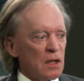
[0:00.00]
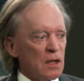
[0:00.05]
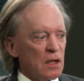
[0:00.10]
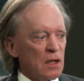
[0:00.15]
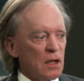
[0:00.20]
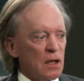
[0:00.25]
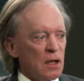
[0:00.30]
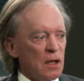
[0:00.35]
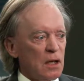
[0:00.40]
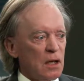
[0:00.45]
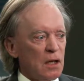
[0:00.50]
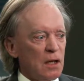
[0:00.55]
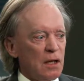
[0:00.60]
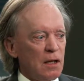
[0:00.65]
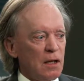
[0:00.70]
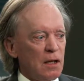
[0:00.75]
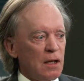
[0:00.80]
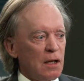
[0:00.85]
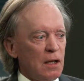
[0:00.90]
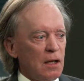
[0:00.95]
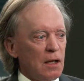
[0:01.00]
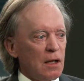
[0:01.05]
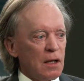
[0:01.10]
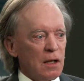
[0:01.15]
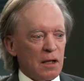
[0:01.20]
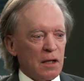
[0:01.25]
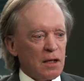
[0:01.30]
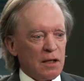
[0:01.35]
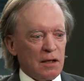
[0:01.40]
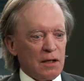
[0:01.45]
and
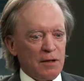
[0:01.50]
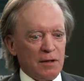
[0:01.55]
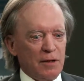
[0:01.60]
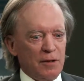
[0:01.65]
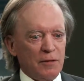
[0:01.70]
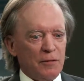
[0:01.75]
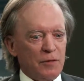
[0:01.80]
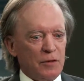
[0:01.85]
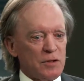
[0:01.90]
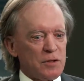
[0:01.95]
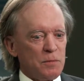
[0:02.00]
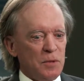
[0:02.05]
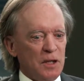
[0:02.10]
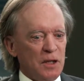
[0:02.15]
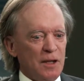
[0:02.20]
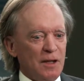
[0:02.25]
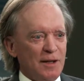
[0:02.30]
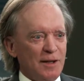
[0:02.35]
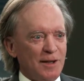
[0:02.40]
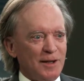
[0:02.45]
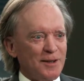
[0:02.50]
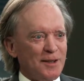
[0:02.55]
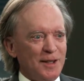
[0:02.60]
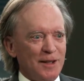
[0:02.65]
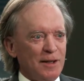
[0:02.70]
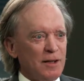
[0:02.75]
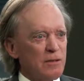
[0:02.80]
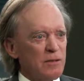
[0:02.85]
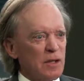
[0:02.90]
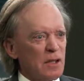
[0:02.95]
in the first meeting, at the
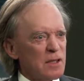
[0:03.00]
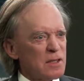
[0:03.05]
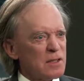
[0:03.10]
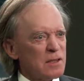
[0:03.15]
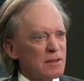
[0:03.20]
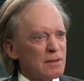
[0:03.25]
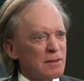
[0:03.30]
end of it, I